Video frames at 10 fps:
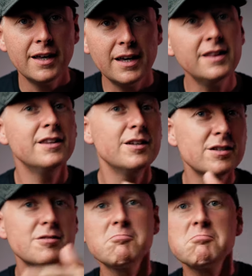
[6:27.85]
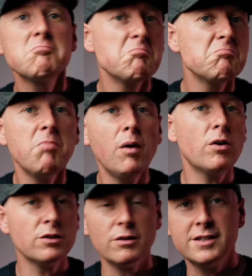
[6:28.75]
in this
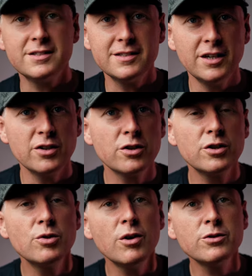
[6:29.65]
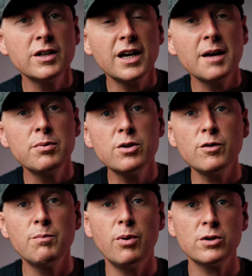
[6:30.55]
portal, let's say, or you want to take a
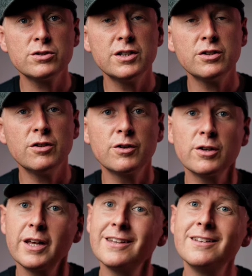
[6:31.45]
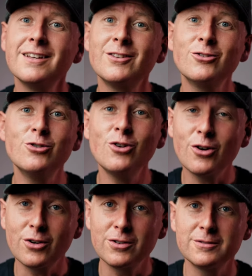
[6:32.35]
beautiful portrait of your lady in New
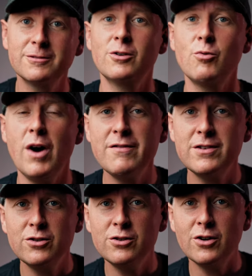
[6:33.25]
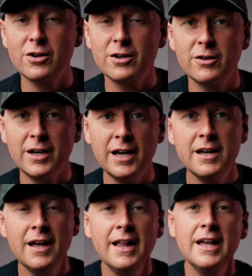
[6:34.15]
York, your wife in New York, okay?
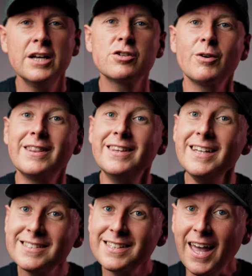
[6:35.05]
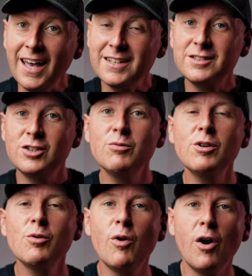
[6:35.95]
So in this case, you
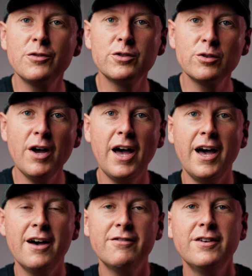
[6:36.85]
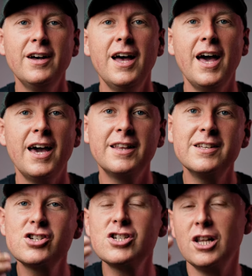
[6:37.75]
will want to have
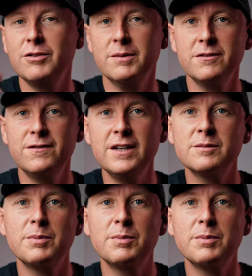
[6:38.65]
this shallow depth of field